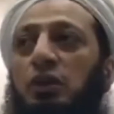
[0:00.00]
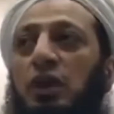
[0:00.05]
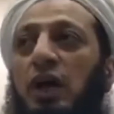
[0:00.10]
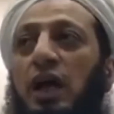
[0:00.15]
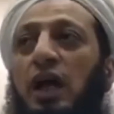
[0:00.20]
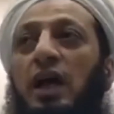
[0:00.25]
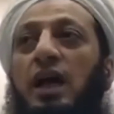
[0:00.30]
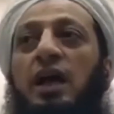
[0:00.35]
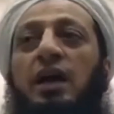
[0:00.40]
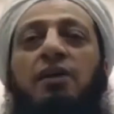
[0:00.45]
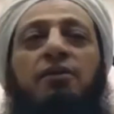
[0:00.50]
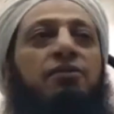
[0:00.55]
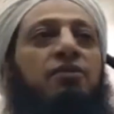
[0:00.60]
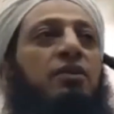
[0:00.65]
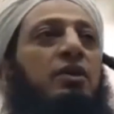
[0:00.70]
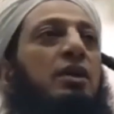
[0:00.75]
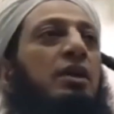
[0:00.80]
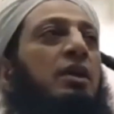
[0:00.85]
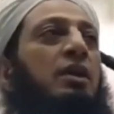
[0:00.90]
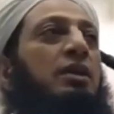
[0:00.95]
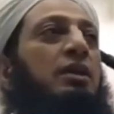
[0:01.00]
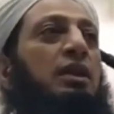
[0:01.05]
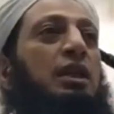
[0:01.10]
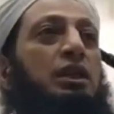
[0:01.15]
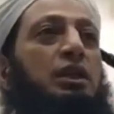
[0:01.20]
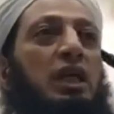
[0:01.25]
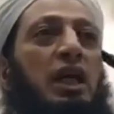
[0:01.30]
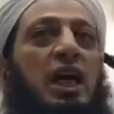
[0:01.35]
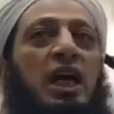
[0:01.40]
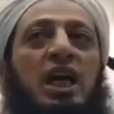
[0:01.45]
to have
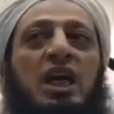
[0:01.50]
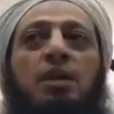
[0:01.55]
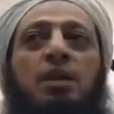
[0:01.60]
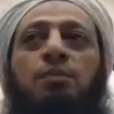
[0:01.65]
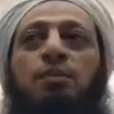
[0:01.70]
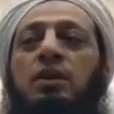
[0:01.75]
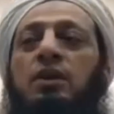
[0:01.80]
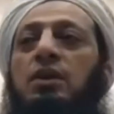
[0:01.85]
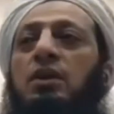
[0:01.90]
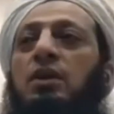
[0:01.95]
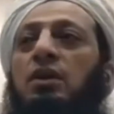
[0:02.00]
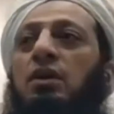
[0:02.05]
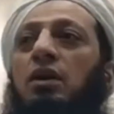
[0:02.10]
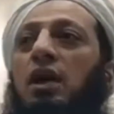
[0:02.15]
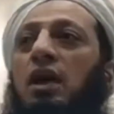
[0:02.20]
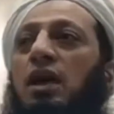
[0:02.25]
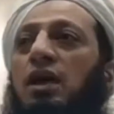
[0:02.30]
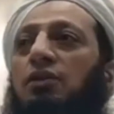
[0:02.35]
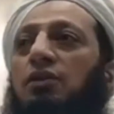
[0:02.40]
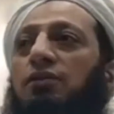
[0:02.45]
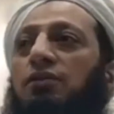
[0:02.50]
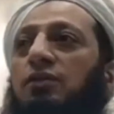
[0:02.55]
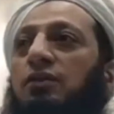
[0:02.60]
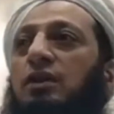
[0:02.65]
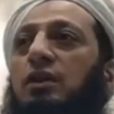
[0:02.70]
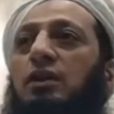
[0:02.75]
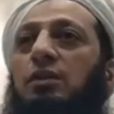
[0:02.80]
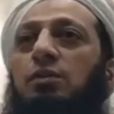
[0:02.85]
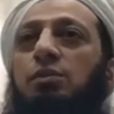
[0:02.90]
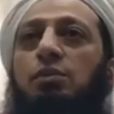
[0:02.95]
the type of
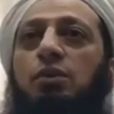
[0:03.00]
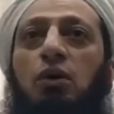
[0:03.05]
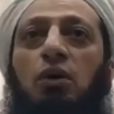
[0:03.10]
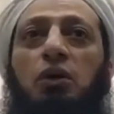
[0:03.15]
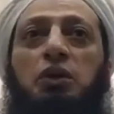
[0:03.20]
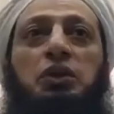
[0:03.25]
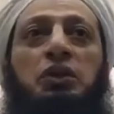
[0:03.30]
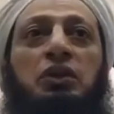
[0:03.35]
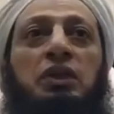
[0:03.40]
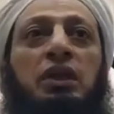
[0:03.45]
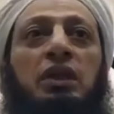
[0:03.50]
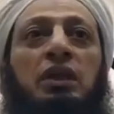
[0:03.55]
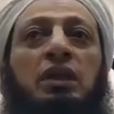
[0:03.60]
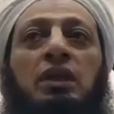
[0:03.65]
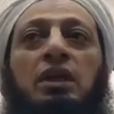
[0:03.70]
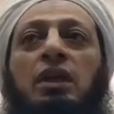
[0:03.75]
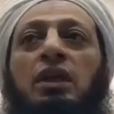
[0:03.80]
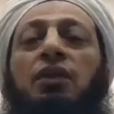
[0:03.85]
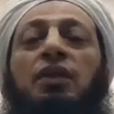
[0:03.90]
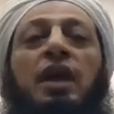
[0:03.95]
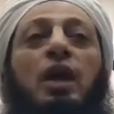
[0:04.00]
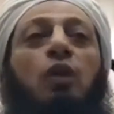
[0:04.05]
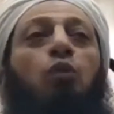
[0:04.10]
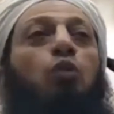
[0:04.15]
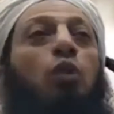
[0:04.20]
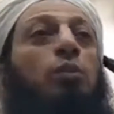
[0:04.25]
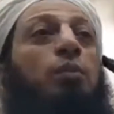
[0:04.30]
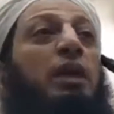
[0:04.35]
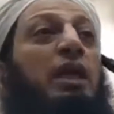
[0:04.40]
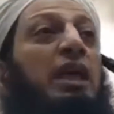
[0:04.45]
progeny
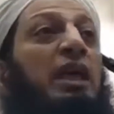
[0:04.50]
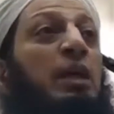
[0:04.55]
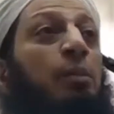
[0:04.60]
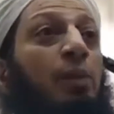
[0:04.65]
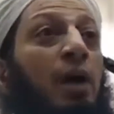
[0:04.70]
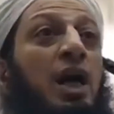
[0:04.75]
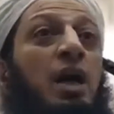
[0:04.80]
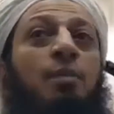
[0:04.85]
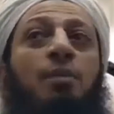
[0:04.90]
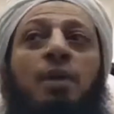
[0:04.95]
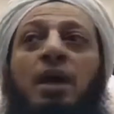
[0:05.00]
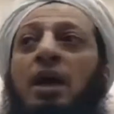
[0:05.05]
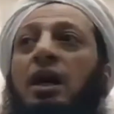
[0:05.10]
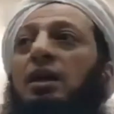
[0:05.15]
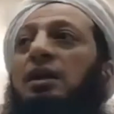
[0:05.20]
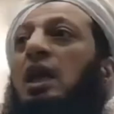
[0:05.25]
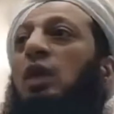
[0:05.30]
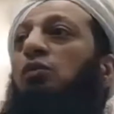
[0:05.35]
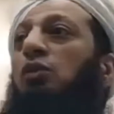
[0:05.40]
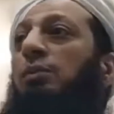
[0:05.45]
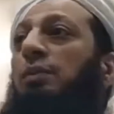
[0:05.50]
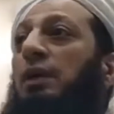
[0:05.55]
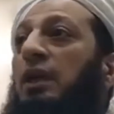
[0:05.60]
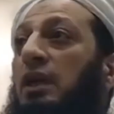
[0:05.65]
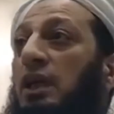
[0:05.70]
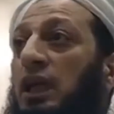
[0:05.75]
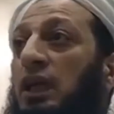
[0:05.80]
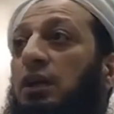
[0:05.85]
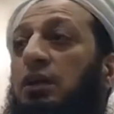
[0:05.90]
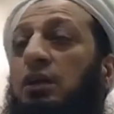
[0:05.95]
that will be imama, that will be
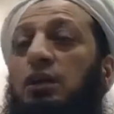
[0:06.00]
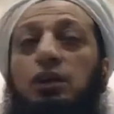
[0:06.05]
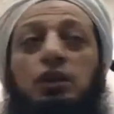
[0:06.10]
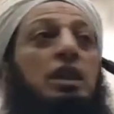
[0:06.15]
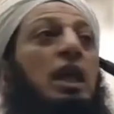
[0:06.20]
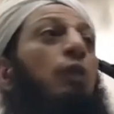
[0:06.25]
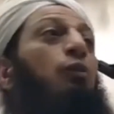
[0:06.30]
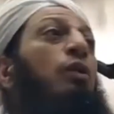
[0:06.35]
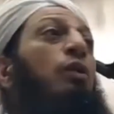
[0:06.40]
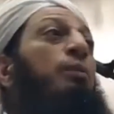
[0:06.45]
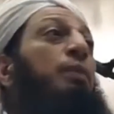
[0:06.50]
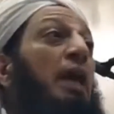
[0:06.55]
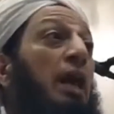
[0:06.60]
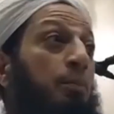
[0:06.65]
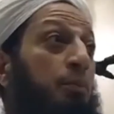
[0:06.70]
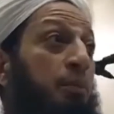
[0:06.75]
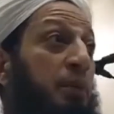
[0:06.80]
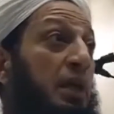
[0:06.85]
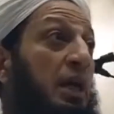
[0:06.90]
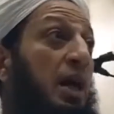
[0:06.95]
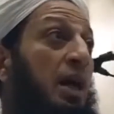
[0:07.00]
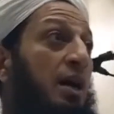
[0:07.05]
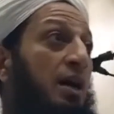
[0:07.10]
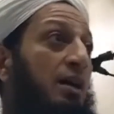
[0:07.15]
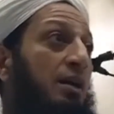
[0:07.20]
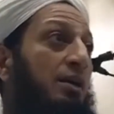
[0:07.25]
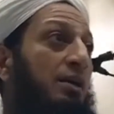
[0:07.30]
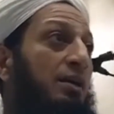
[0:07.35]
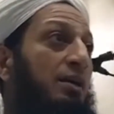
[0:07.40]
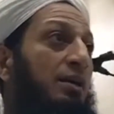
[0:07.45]
leaders, that will be
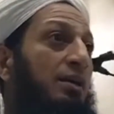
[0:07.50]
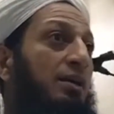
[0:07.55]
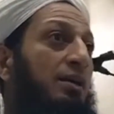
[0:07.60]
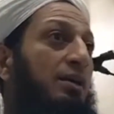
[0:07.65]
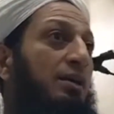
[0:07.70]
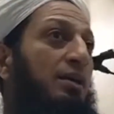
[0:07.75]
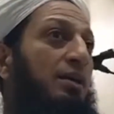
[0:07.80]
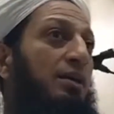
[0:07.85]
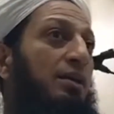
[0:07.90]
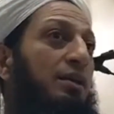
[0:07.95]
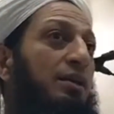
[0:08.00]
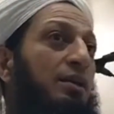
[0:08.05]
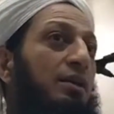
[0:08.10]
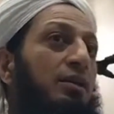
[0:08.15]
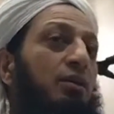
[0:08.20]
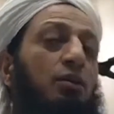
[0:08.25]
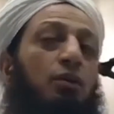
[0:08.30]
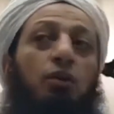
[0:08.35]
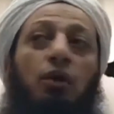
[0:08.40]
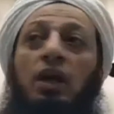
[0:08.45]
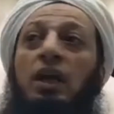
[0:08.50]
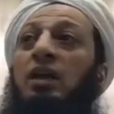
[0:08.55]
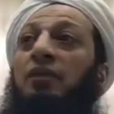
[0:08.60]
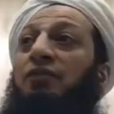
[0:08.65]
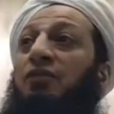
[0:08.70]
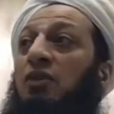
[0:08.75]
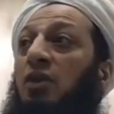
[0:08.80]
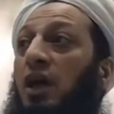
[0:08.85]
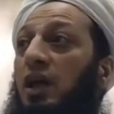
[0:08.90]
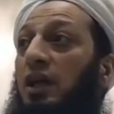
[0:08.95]
anbiya, and
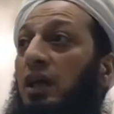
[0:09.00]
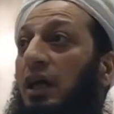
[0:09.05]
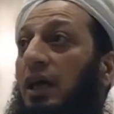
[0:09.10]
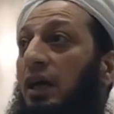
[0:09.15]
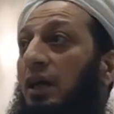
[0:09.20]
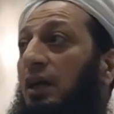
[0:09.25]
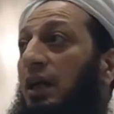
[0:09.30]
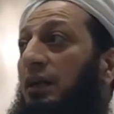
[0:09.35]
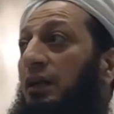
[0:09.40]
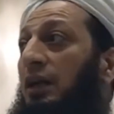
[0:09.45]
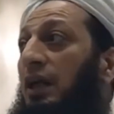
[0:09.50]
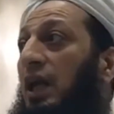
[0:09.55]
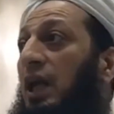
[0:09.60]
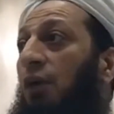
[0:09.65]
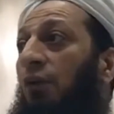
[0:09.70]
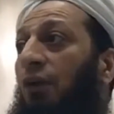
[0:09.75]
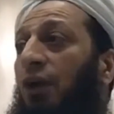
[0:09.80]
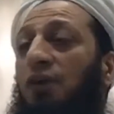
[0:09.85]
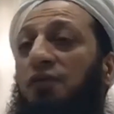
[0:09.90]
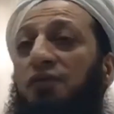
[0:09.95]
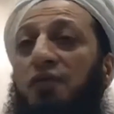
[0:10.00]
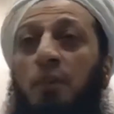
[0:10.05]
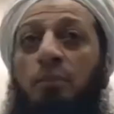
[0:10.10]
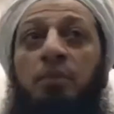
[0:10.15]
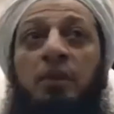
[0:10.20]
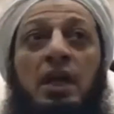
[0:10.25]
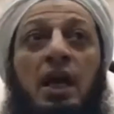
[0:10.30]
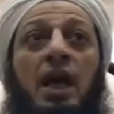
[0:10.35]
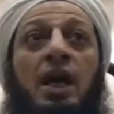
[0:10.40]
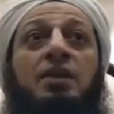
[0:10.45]
if not at the level of
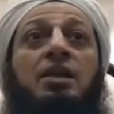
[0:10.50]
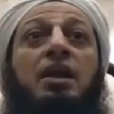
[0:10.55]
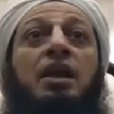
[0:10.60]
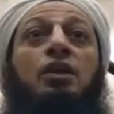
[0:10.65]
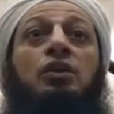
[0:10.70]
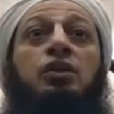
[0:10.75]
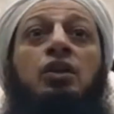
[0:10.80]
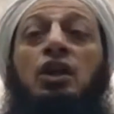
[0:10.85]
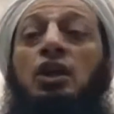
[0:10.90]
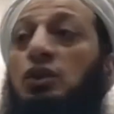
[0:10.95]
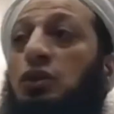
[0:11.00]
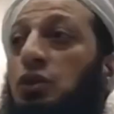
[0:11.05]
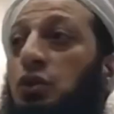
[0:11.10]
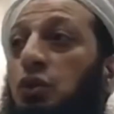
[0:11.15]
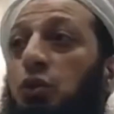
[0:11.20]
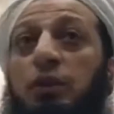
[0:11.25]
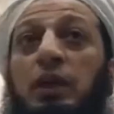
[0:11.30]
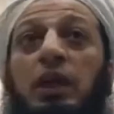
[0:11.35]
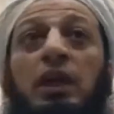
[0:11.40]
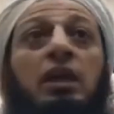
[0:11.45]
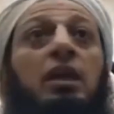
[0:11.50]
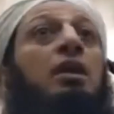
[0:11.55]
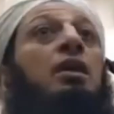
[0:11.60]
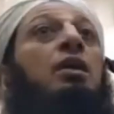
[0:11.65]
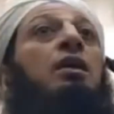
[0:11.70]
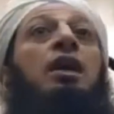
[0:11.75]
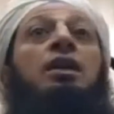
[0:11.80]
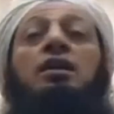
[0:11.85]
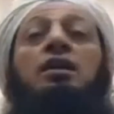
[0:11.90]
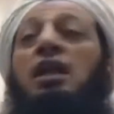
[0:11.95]
anbiya, then at least to
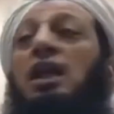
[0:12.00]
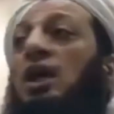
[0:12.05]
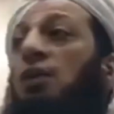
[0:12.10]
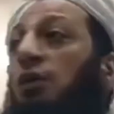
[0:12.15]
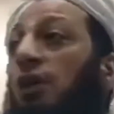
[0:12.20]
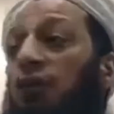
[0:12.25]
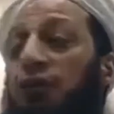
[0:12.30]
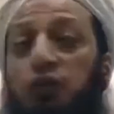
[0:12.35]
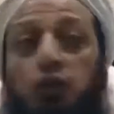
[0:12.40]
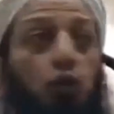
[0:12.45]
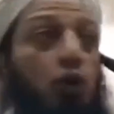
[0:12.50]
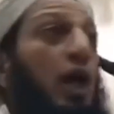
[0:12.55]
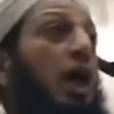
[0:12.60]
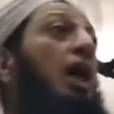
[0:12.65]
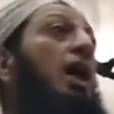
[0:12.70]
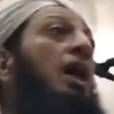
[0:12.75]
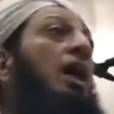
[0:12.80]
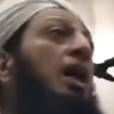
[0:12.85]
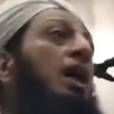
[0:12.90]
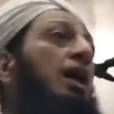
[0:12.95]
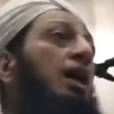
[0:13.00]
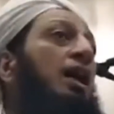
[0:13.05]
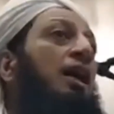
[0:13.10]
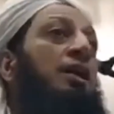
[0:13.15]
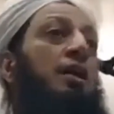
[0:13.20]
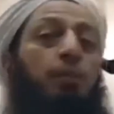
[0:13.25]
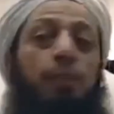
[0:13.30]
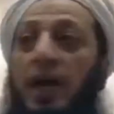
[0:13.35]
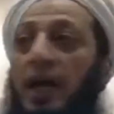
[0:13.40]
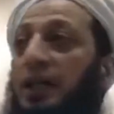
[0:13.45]
be at the level of sulaha
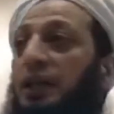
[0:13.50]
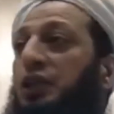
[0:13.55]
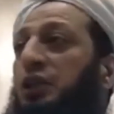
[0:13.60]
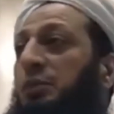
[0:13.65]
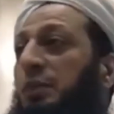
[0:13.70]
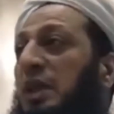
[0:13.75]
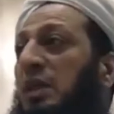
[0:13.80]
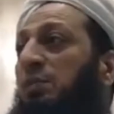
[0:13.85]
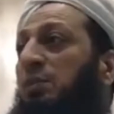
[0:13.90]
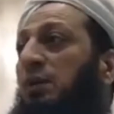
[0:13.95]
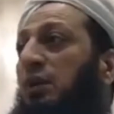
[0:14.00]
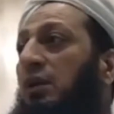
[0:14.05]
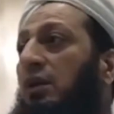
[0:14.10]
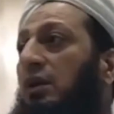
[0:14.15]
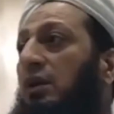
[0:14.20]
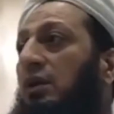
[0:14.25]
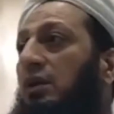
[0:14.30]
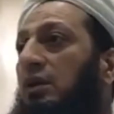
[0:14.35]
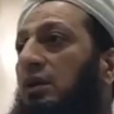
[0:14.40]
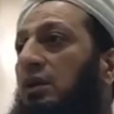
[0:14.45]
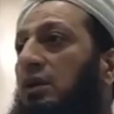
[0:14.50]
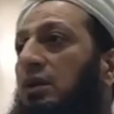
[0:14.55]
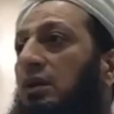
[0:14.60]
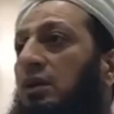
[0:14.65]
and the pious people.